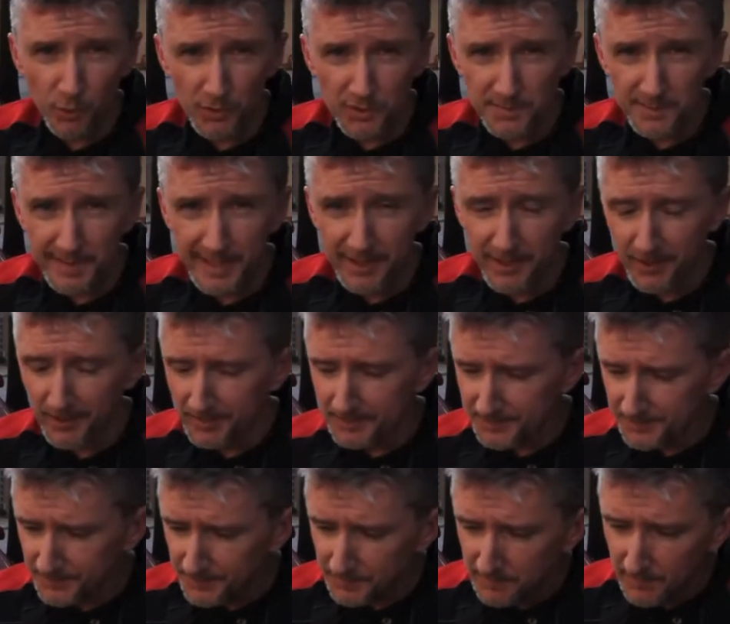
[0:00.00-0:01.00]
horsepower.
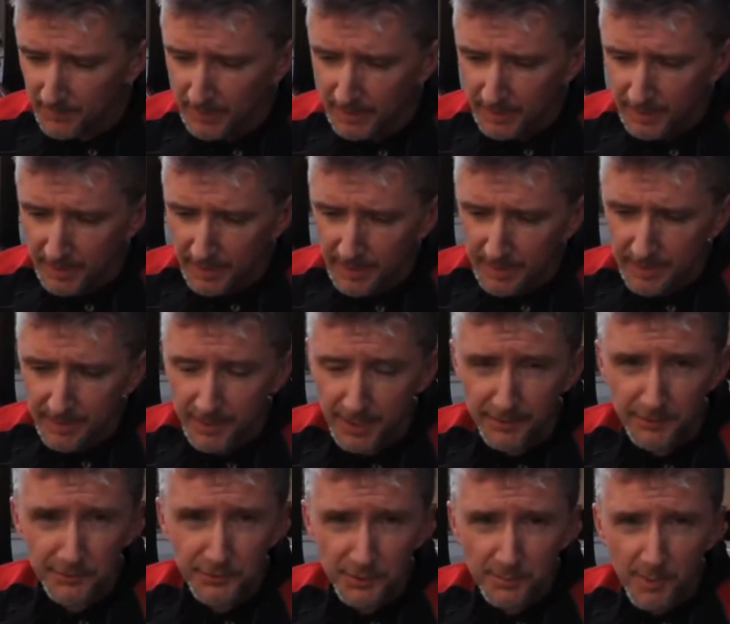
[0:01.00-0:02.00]
The
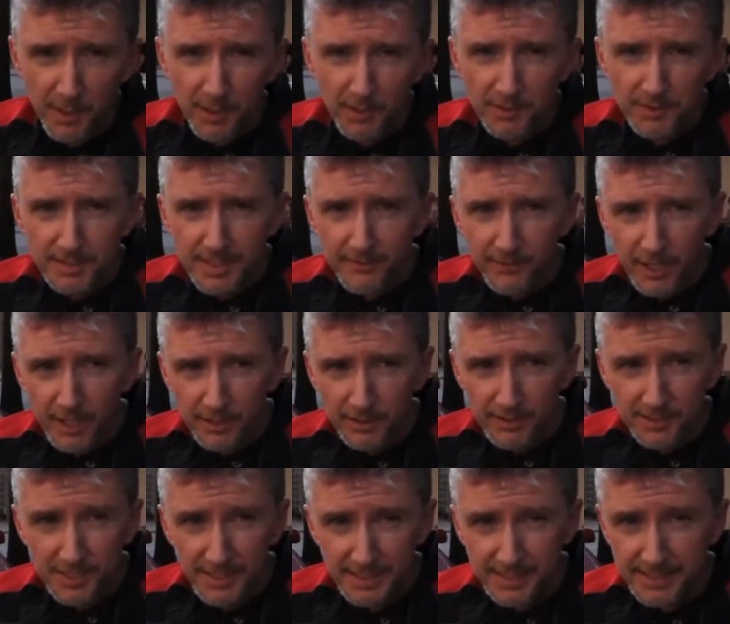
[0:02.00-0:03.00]
other two modes have
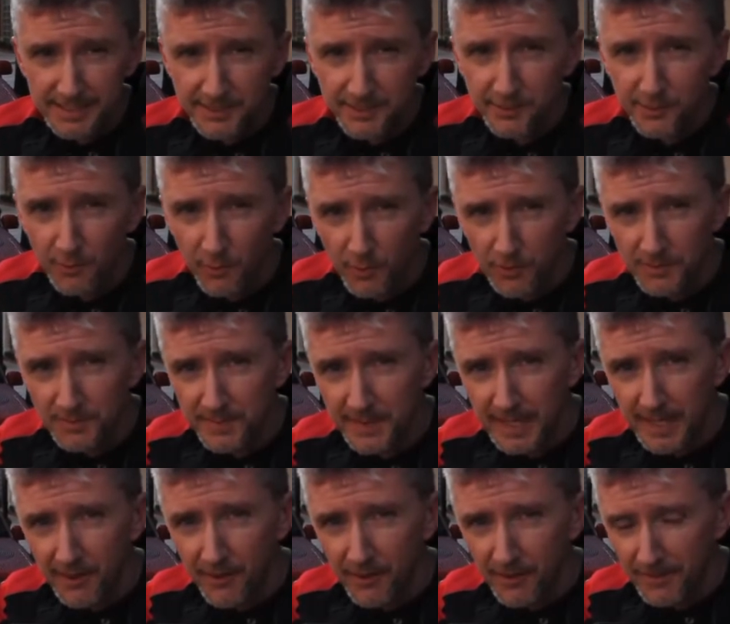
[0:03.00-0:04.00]
162
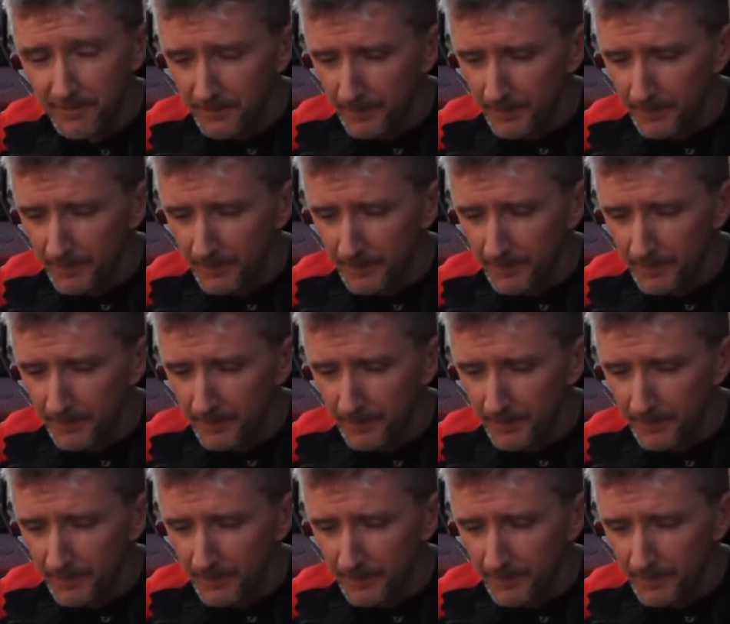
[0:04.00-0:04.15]
horsepower,